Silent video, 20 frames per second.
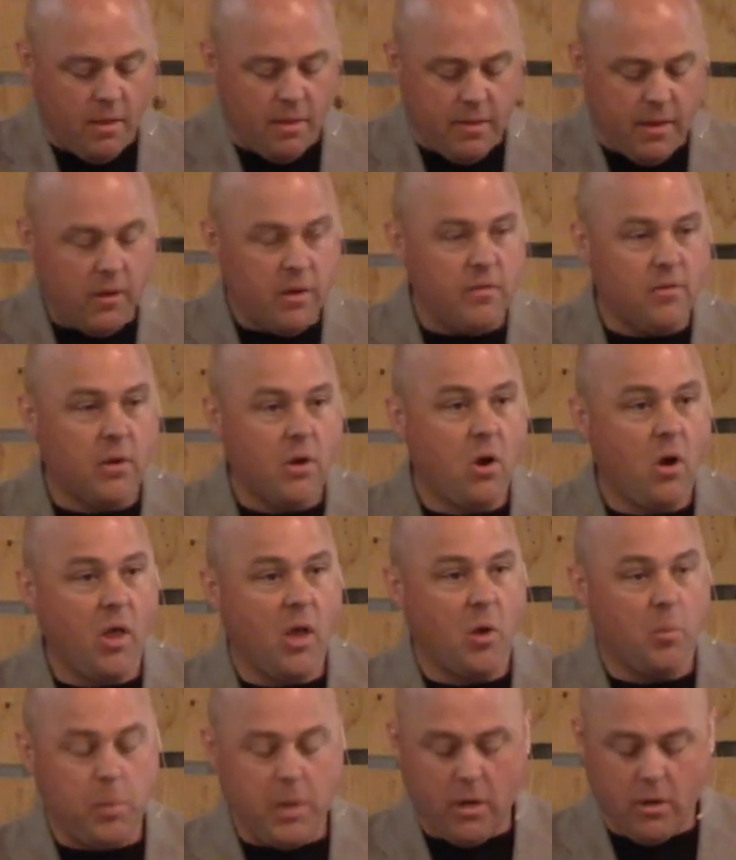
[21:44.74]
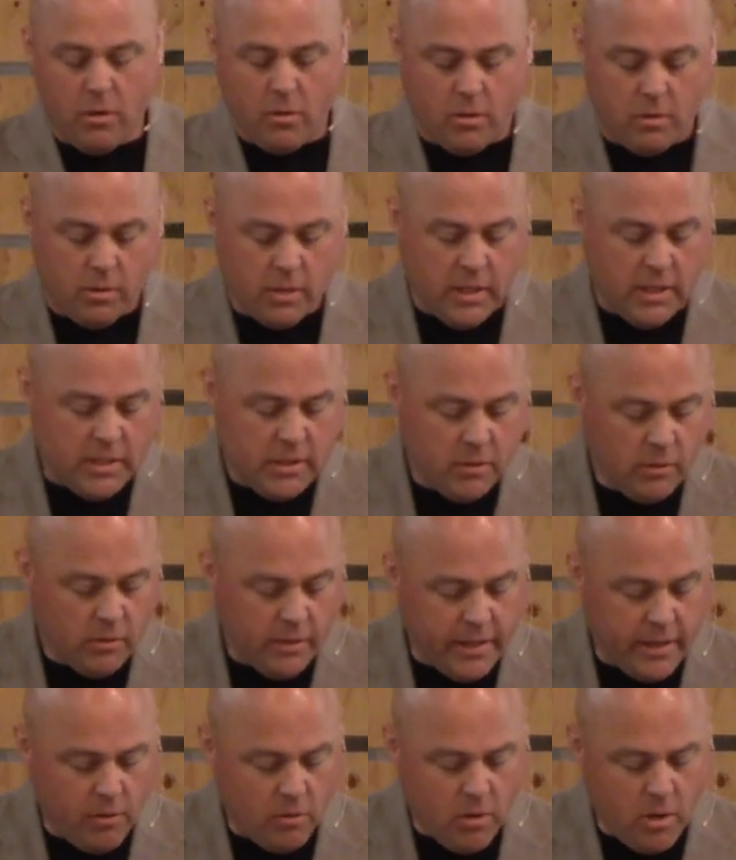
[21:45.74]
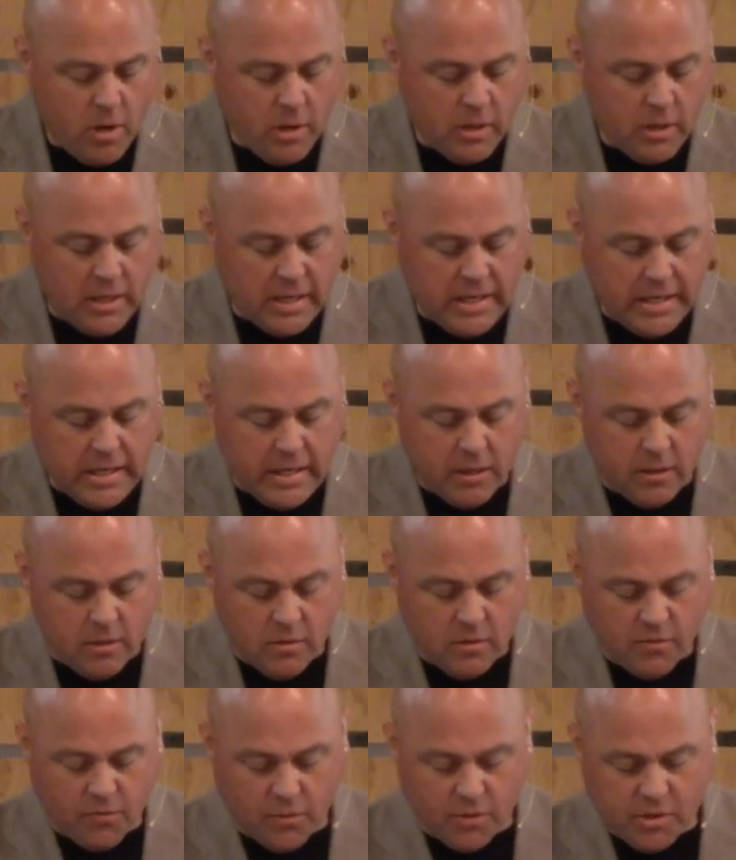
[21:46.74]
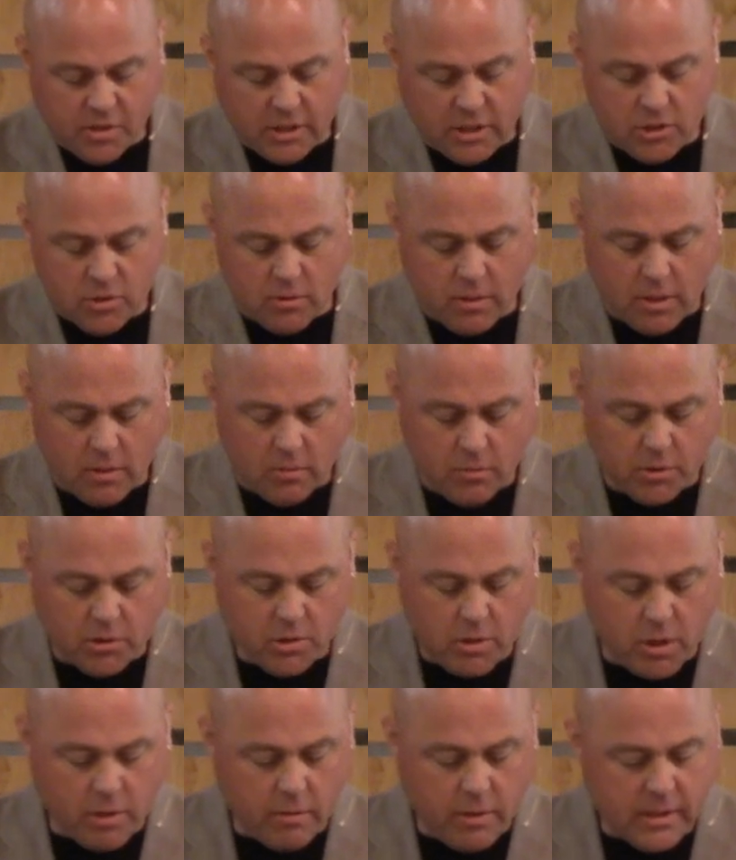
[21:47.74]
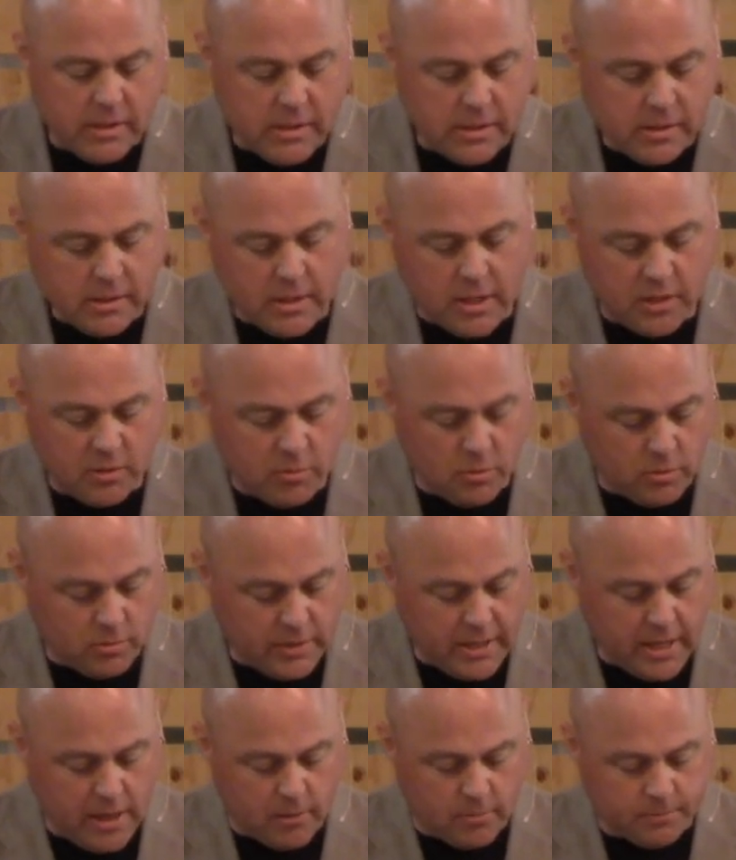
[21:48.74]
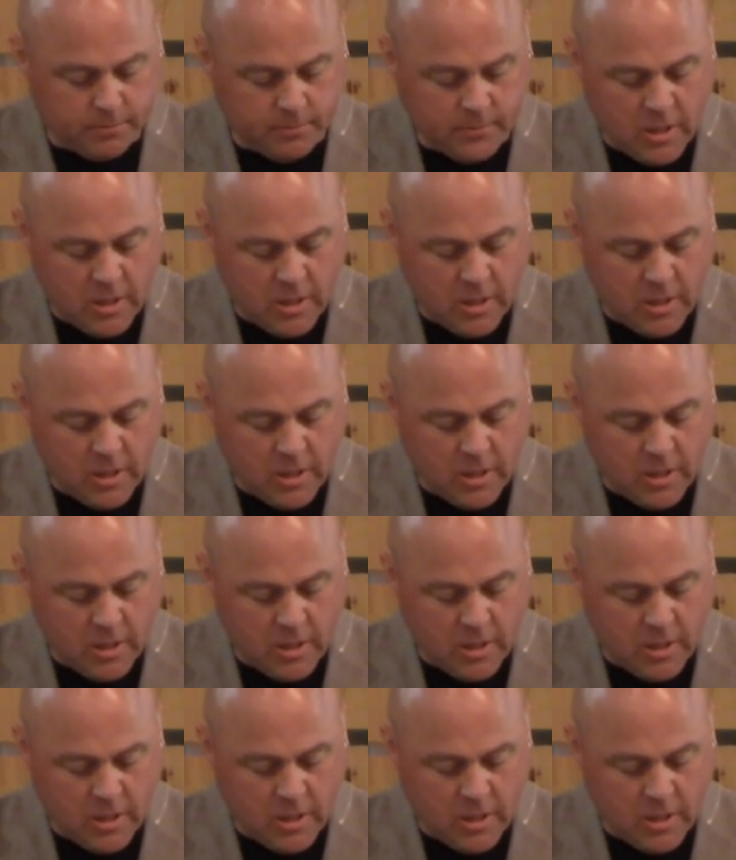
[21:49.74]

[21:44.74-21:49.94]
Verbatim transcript: They don't even call out Peter until later on in the first century when John writes his Gospel account.